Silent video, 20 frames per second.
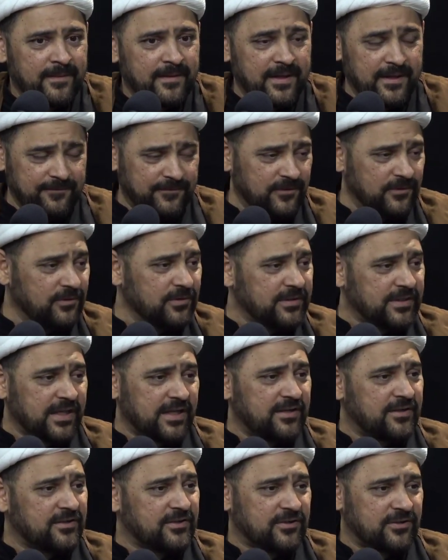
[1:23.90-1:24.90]
If you look
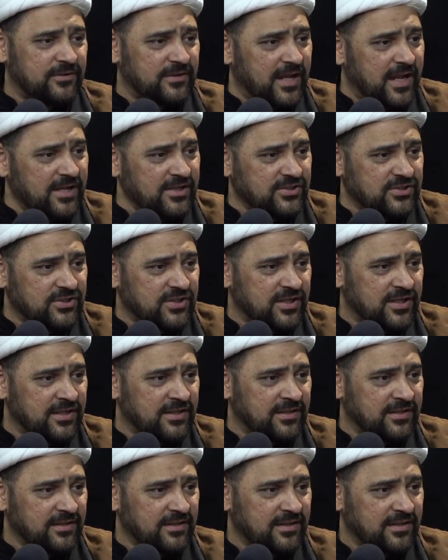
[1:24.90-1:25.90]
at our
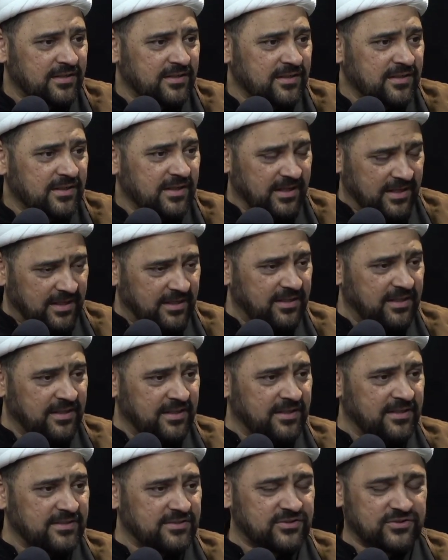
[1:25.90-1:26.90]
creation, it
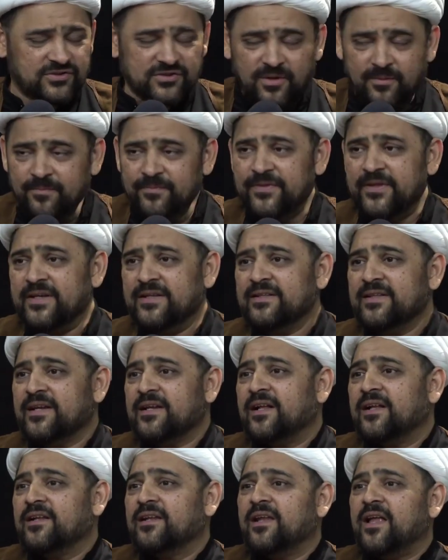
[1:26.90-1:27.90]
is something that
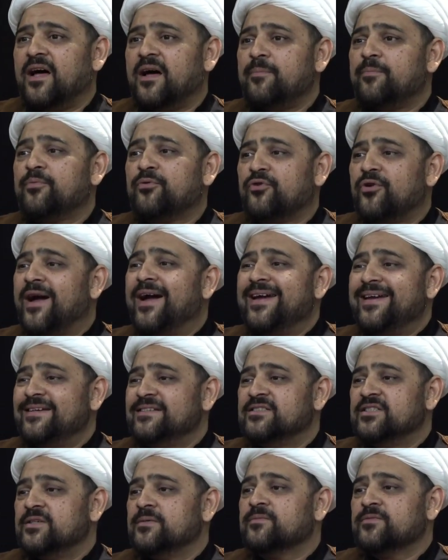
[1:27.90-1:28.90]
Allah
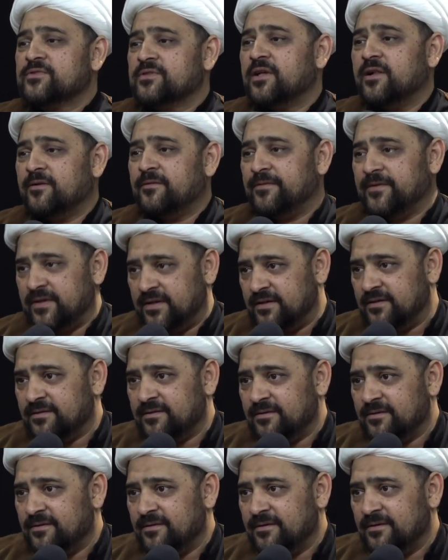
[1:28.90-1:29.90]
prides Himself in.
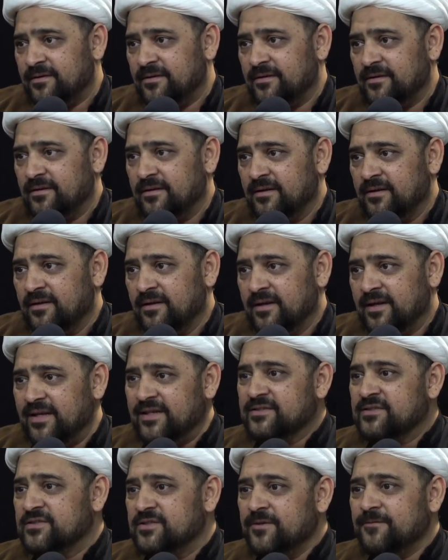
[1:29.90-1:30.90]

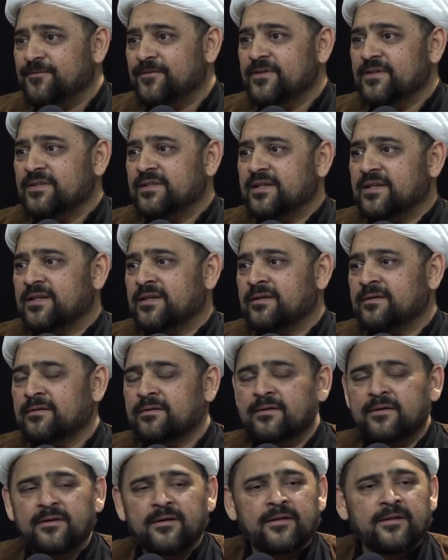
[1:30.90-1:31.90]
It's different than
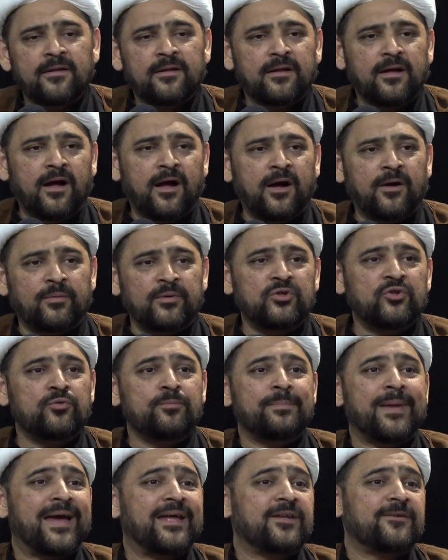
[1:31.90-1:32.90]
when you
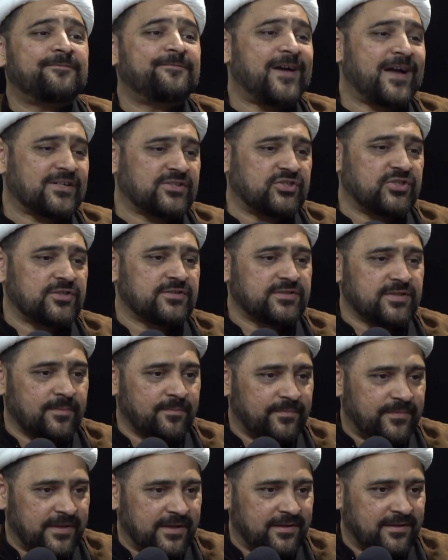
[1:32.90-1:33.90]
manufacture
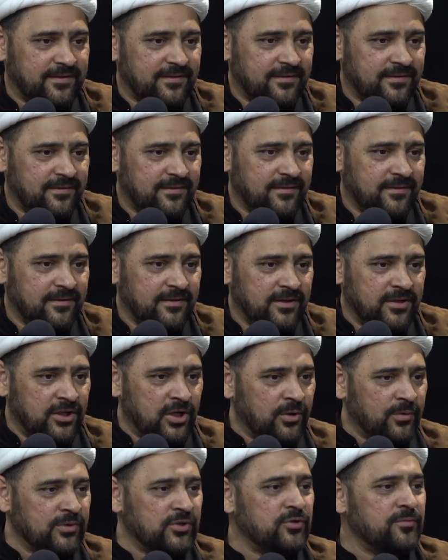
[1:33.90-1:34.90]
something. You
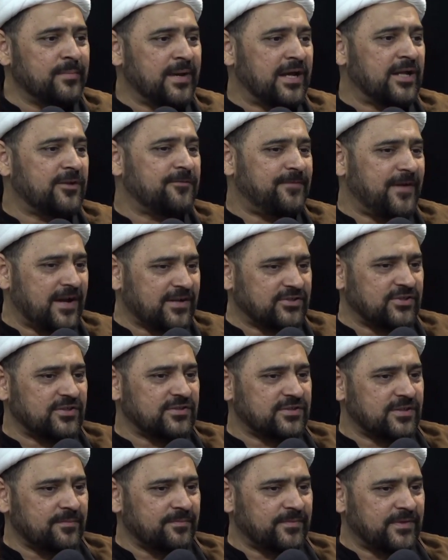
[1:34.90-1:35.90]
know, when you manufacture
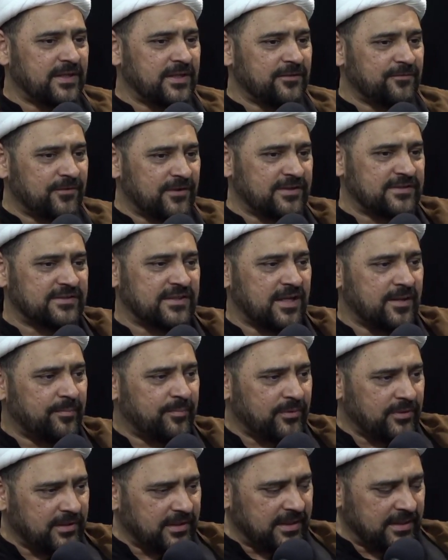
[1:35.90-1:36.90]
something, for
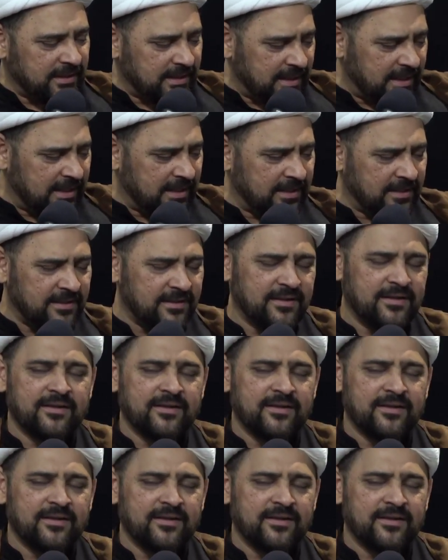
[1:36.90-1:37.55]
example, in a